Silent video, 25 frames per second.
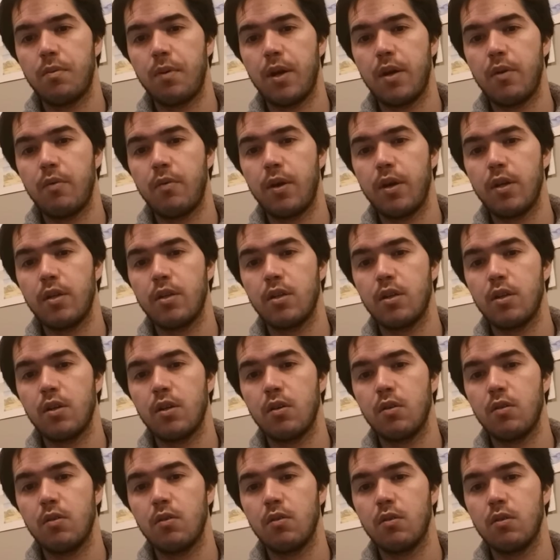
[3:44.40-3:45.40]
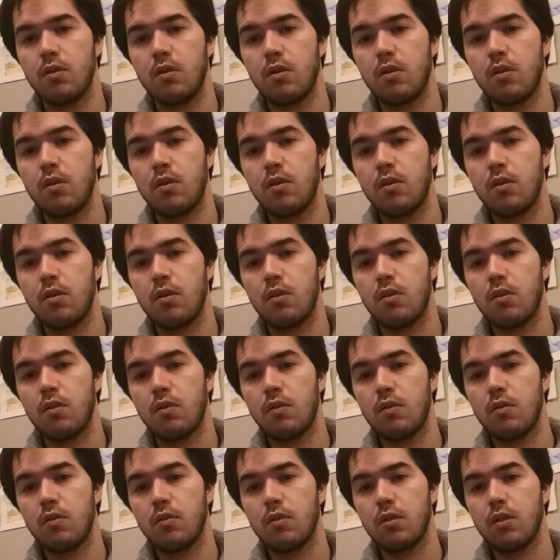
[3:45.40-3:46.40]
to paint ratio,
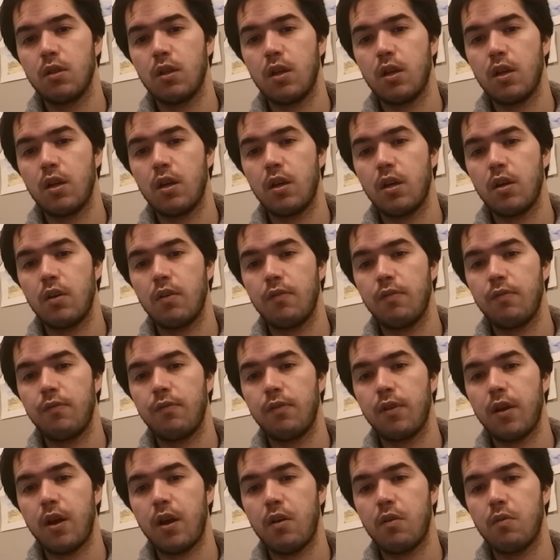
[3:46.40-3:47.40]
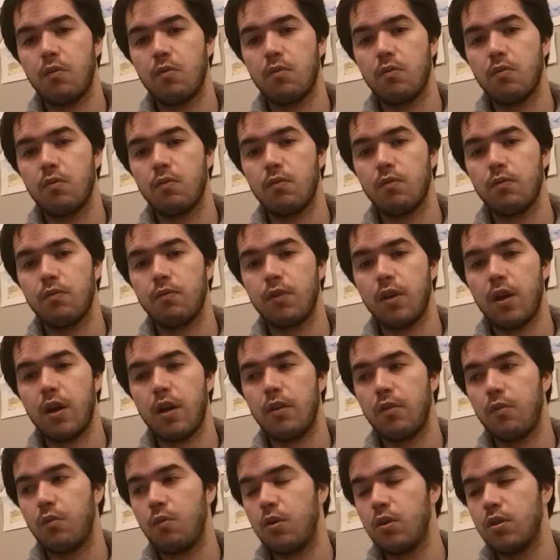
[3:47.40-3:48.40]
flat
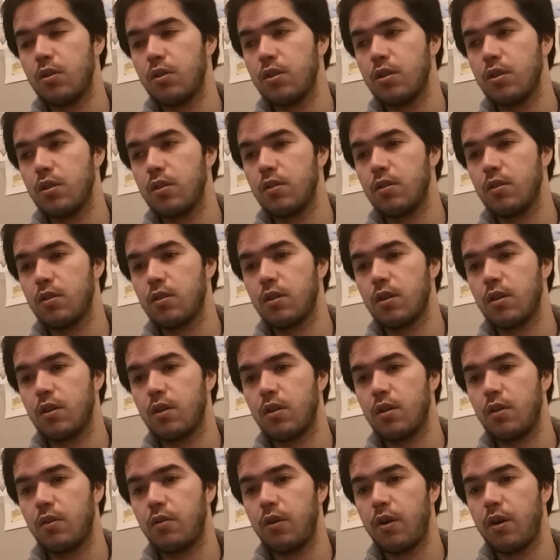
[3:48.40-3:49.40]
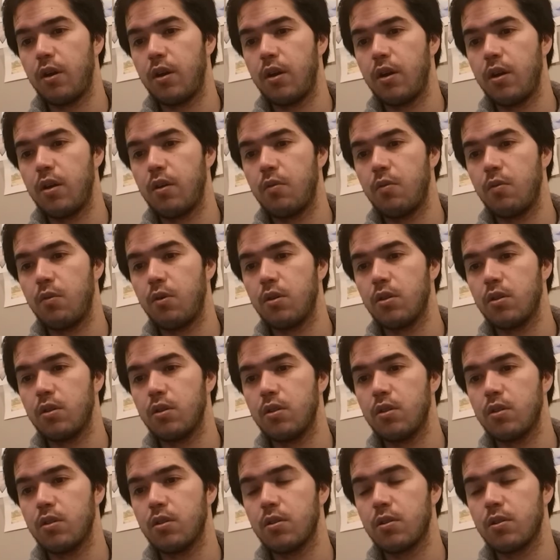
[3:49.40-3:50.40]
washes and gradient
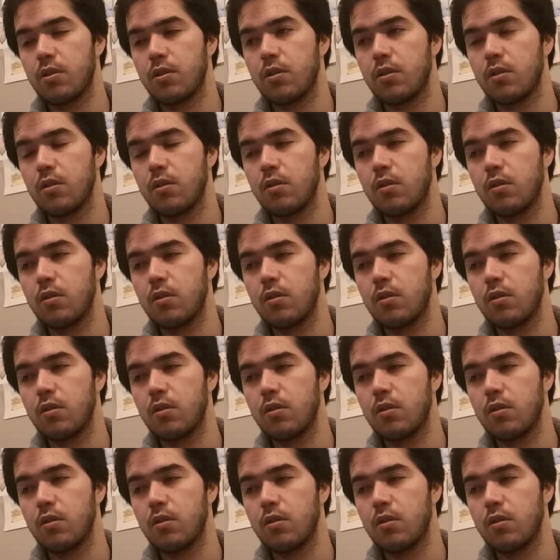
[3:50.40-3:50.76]
washes.